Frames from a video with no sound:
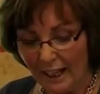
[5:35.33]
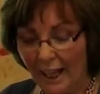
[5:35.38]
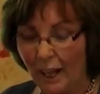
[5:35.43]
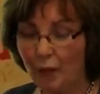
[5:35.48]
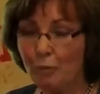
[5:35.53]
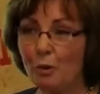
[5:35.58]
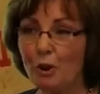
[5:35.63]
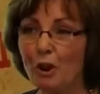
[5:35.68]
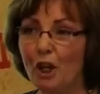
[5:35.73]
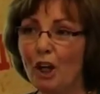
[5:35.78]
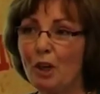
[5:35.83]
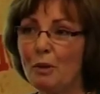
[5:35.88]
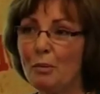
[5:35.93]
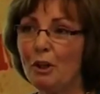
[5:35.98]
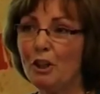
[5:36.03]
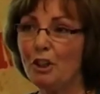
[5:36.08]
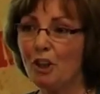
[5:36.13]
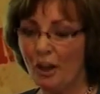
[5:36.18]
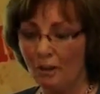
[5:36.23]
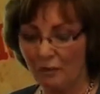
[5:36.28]
And we're not
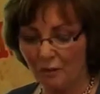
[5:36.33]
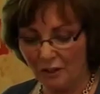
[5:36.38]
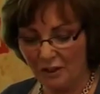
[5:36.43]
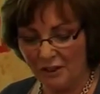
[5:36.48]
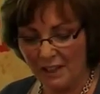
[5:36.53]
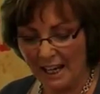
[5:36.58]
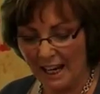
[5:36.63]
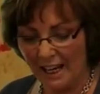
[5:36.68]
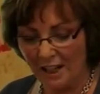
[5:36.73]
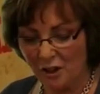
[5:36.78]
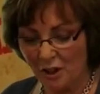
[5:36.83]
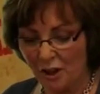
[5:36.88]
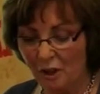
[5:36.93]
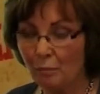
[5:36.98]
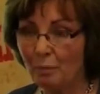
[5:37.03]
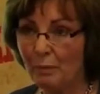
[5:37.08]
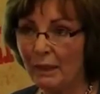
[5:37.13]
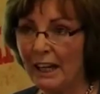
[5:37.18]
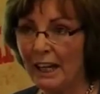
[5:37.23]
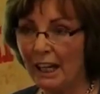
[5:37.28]
about
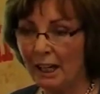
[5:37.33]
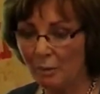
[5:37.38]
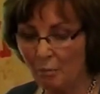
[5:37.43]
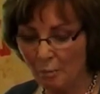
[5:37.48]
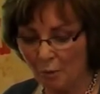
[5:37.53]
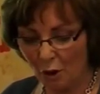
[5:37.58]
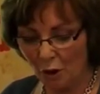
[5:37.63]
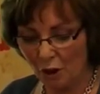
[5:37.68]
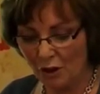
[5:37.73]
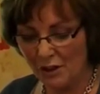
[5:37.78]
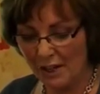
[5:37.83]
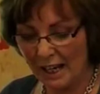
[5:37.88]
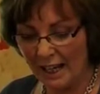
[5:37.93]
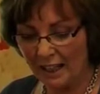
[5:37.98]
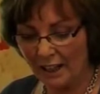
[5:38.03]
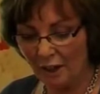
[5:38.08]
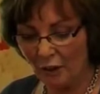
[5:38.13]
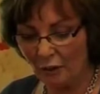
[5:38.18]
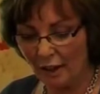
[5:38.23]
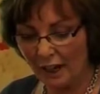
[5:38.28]
confrontation, blame, or
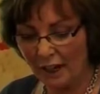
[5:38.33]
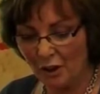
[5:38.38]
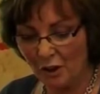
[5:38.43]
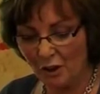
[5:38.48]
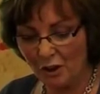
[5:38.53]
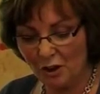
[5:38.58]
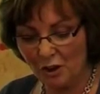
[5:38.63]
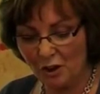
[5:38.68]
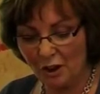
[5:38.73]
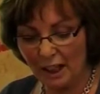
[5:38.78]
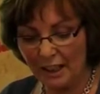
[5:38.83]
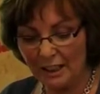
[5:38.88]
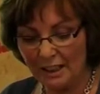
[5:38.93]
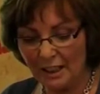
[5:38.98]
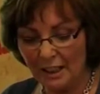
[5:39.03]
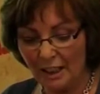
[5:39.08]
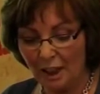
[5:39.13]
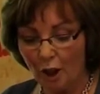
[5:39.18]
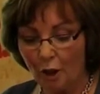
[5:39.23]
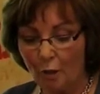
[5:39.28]
setting the record straight,
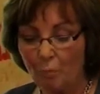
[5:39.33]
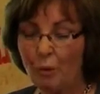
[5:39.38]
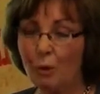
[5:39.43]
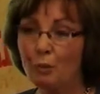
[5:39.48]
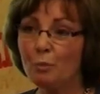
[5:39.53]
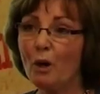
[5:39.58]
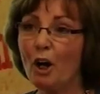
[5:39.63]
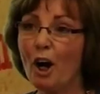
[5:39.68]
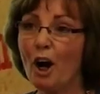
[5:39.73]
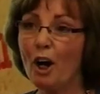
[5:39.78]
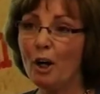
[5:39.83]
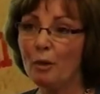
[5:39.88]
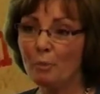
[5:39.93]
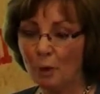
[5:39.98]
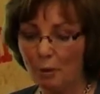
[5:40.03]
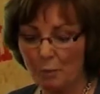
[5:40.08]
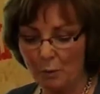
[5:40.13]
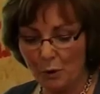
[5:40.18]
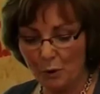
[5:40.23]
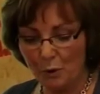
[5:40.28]
but we are
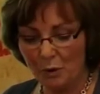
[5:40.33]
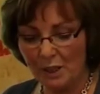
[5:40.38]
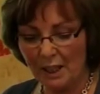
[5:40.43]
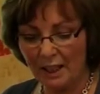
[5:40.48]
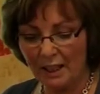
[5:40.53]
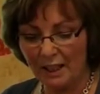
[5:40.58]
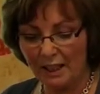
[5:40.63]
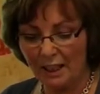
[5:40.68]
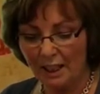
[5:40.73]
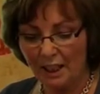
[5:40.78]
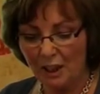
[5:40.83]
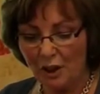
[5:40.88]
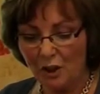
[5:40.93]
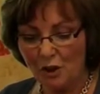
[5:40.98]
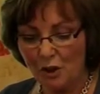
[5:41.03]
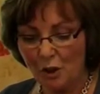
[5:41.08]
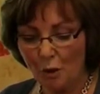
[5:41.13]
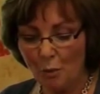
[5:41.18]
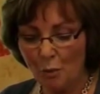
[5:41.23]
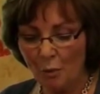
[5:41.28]
proposing
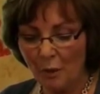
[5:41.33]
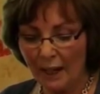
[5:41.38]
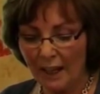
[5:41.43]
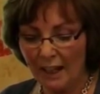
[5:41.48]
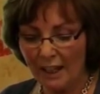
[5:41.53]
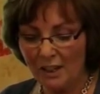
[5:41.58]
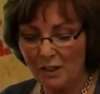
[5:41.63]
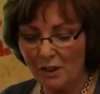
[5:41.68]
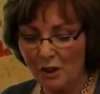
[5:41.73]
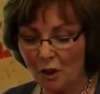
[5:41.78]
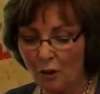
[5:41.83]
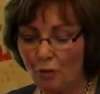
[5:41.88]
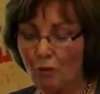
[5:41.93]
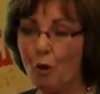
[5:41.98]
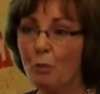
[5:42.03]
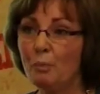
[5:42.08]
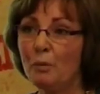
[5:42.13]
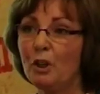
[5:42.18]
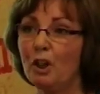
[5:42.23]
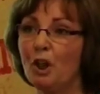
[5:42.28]
some ways of
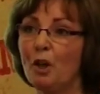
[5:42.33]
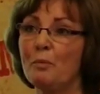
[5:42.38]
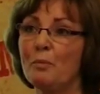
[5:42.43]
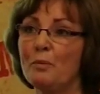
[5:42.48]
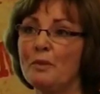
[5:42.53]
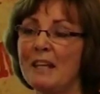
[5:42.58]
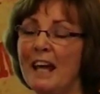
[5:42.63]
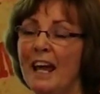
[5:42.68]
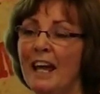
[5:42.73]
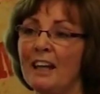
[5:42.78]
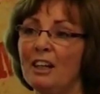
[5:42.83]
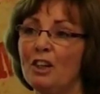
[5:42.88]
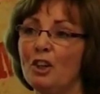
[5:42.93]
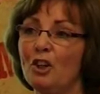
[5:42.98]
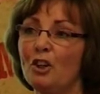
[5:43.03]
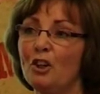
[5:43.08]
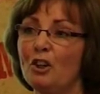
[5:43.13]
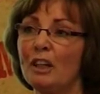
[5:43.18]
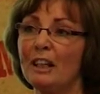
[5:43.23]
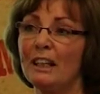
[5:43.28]
opening up
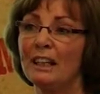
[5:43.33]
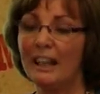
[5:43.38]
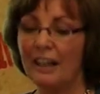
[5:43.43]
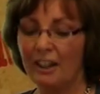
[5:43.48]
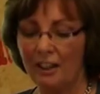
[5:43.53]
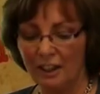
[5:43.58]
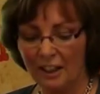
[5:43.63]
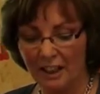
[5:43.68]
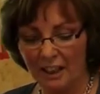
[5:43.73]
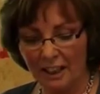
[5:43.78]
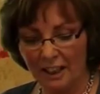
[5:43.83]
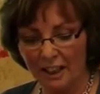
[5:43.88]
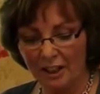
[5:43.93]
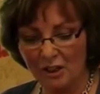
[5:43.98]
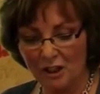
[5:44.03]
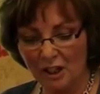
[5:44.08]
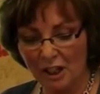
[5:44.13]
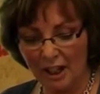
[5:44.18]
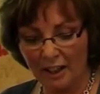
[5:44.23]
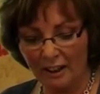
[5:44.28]
dialogue, learning, and
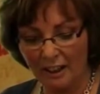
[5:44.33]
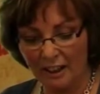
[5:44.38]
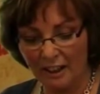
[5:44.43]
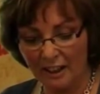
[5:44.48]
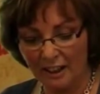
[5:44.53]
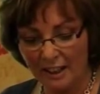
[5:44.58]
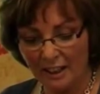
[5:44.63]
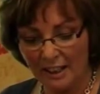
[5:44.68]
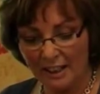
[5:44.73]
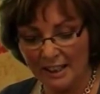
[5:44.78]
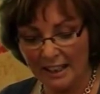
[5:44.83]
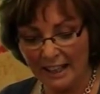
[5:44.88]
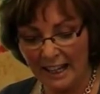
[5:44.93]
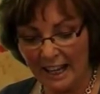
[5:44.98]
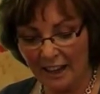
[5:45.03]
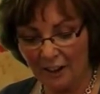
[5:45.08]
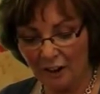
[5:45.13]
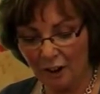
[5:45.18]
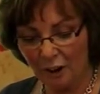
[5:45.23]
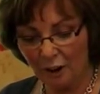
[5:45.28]
sharing
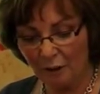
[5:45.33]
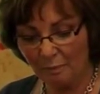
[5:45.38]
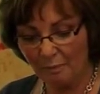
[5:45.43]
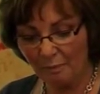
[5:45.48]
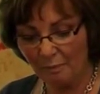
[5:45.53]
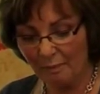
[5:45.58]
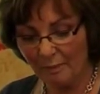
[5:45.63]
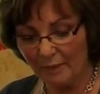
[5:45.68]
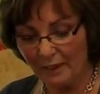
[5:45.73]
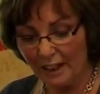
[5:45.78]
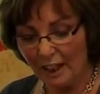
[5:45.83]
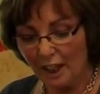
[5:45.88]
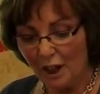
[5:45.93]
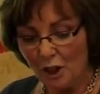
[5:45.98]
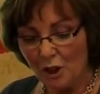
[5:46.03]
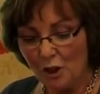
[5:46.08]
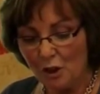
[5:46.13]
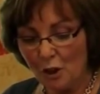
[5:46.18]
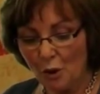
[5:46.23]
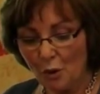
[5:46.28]
together.
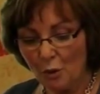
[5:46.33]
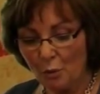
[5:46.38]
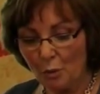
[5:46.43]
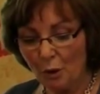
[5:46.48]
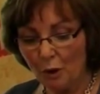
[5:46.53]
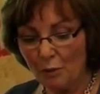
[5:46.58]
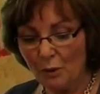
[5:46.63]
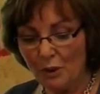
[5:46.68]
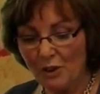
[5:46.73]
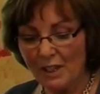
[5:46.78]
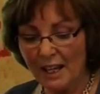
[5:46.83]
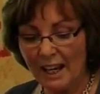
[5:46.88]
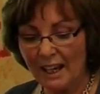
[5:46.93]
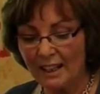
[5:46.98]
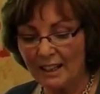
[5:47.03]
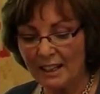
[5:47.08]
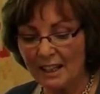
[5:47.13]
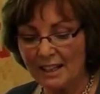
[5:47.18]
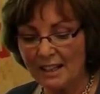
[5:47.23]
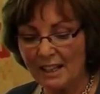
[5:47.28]
So what we're
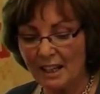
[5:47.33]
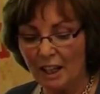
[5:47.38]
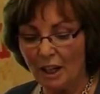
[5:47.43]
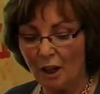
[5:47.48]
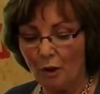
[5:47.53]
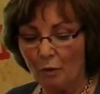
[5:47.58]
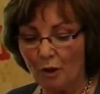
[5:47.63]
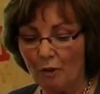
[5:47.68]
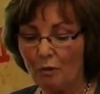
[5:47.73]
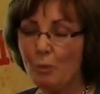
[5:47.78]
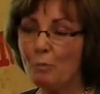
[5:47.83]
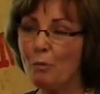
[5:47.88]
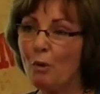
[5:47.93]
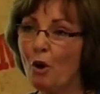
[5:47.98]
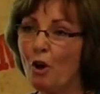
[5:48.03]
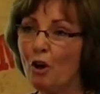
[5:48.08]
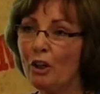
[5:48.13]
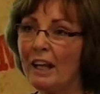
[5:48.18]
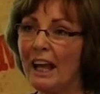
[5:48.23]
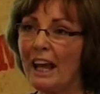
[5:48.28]
saying is we have a
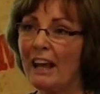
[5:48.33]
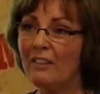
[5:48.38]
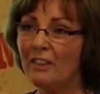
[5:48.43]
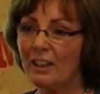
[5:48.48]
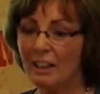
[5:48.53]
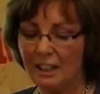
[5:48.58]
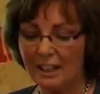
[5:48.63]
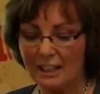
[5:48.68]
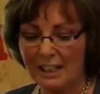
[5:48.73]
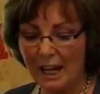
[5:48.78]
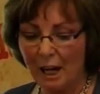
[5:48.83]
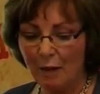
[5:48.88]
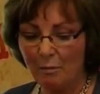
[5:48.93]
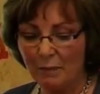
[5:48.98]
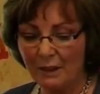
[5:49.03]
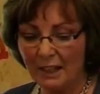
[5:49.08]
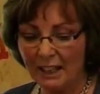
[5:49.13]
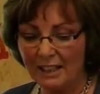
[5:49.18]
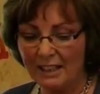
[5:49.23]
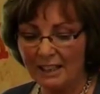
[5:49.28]
broad ethical
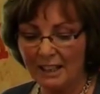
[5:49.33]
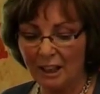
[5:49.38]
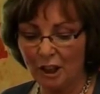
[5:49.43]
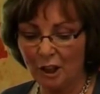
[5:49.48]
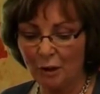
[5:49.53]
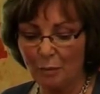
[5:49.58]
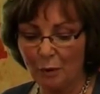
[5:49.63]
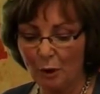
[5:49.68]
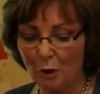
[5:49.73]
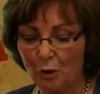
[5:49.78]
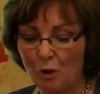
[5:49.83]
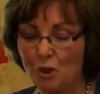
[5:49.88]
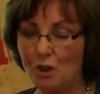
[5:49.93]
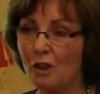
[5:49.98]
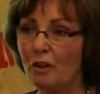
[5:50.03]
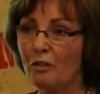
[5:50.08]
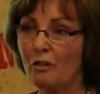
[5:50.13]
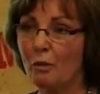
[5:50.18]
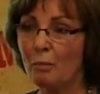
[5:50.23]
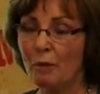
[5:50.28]
template in the approach
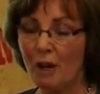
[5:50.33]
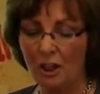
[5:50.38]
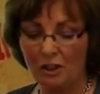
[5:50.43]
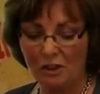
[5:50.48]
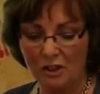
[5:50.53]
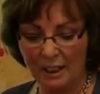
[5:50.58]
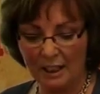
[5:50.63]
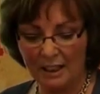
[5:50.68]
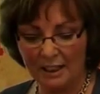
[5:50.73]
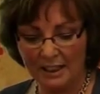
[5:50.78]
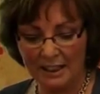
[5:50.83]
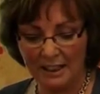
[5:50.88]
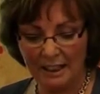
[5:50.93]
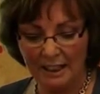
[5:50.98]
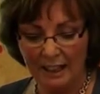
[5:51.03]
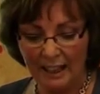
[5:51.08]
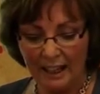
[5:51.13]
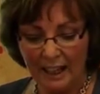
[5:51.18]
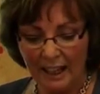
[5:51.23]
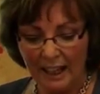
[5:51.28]
of the project,
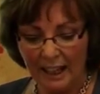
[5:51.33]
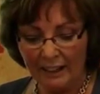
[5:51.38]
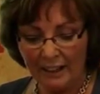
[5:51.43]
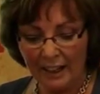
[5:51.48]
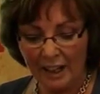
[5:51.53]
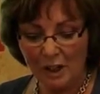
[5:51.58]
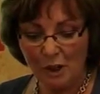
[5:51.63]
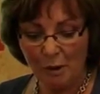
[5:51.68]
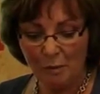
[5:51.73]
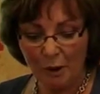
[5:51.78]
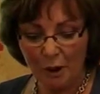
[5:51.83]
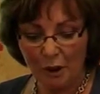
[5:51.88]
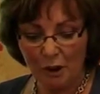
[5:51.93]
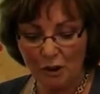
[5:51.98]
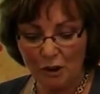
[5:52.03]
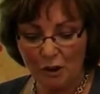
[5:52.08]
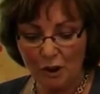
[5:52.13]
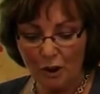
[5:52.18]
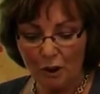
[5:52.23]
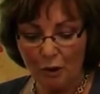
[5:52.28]
and that's
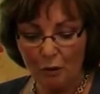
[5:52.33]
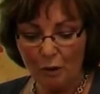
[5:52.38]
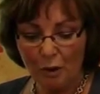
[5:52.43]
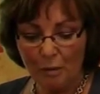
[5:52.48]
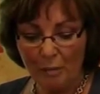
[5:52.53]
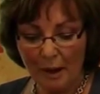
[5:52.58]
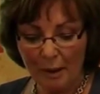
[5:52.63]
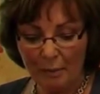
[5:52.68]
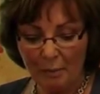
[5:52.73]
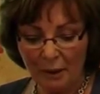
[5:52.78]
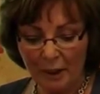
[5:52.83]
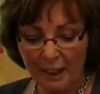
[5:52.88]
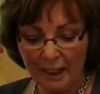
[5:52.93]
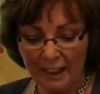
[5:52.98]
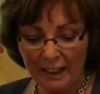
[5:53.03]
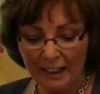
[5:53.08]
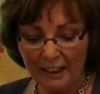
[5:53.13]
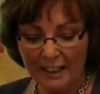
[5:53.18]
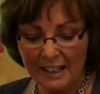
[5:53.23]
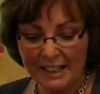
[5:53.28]
about
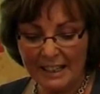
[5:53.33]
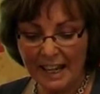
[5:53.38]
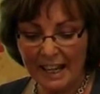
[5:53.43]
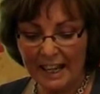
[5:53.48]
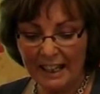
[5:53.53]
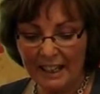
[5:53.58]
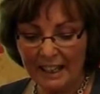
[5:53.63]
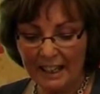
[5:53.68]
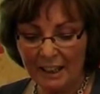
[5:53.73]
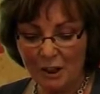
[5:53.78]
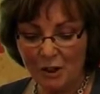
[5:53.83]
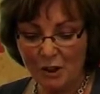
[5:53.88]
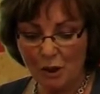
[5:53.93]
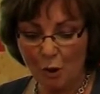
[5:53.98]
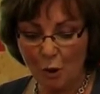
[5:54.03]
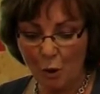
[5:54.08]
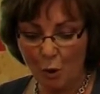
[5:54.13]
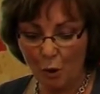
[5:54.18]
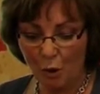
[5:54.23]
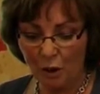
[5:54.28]
remembering the decade as a
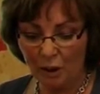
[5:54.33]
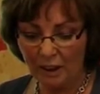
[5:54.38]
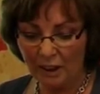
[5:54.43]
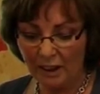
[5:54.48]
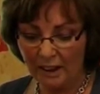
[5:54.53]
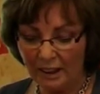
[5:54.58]
whole.